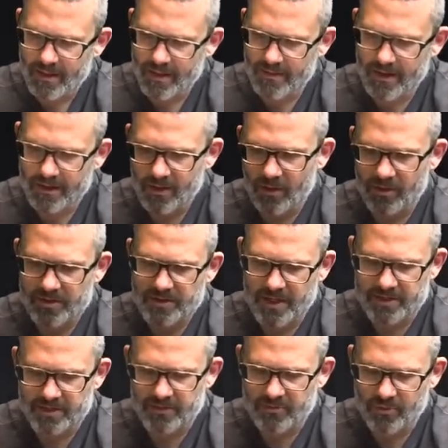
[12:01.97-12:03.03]
and then a color
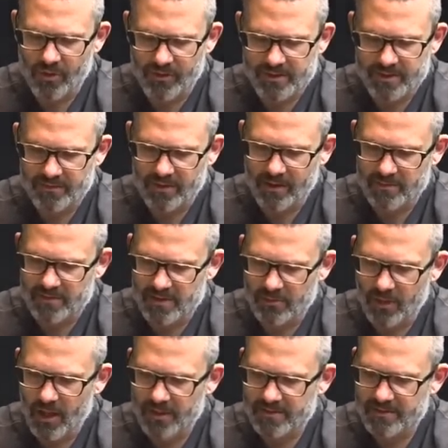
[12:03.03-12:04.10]
section through all the stuff that comes in the
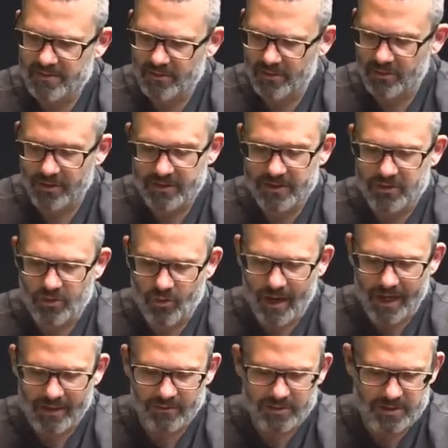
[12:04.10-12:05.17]
box. So including the
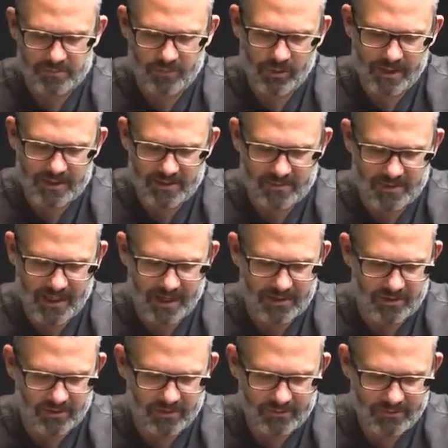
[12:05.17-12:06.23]
terrain, which is pretty
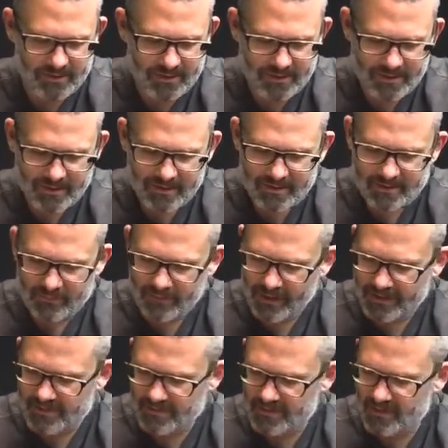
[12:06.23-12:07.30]
substantial. We
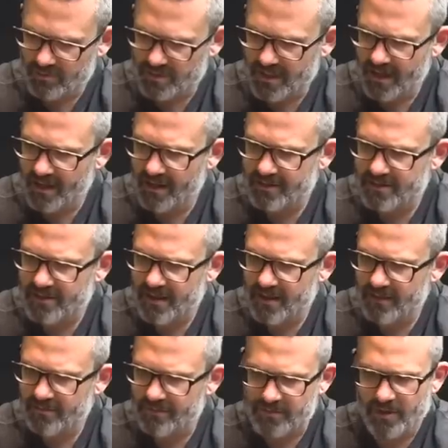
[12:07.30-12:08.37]
got some Storms of Chaos
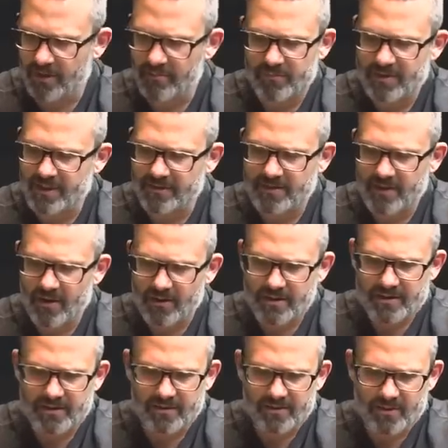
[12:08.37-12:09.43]
stuff, or sorry, Slaves of
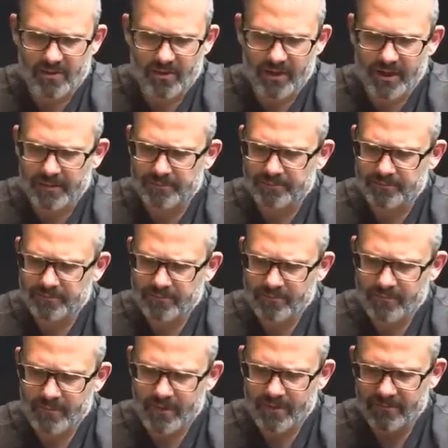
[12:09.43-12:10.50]
Darkness stuff, sorry.
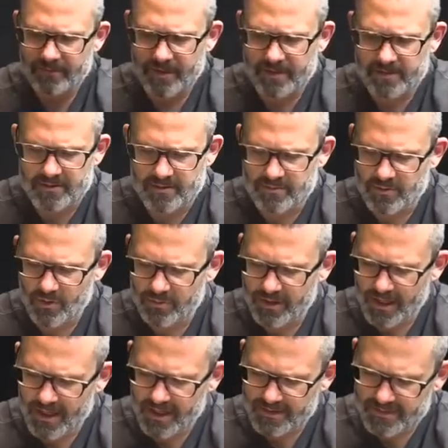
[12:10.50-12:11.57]
Facing some
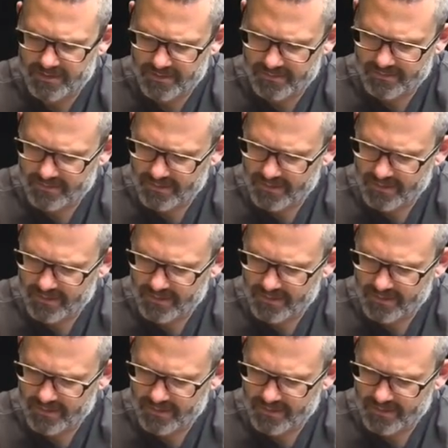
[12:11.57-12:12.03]
Stormcast.